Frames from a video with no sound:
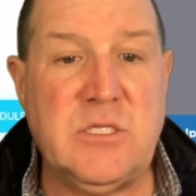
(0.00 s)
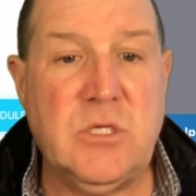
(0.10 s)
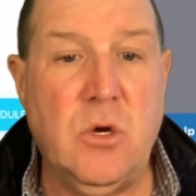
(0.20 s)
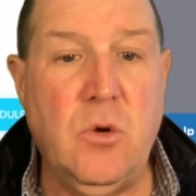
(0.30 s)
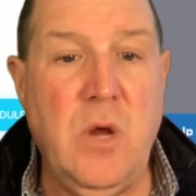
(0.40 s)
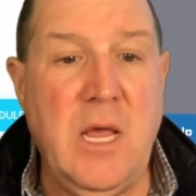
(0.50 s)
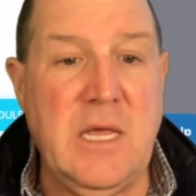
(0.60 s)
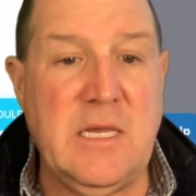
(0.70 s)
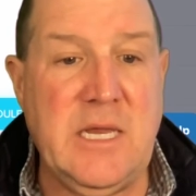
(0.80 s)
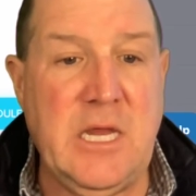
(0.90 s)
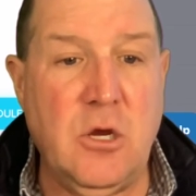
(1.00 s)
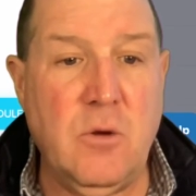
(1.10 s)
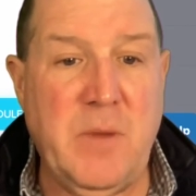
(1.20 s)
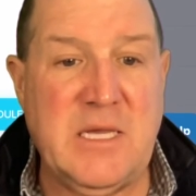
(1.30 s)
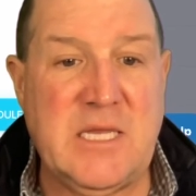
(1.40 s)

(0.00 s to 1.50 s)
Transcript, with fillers: So in here, my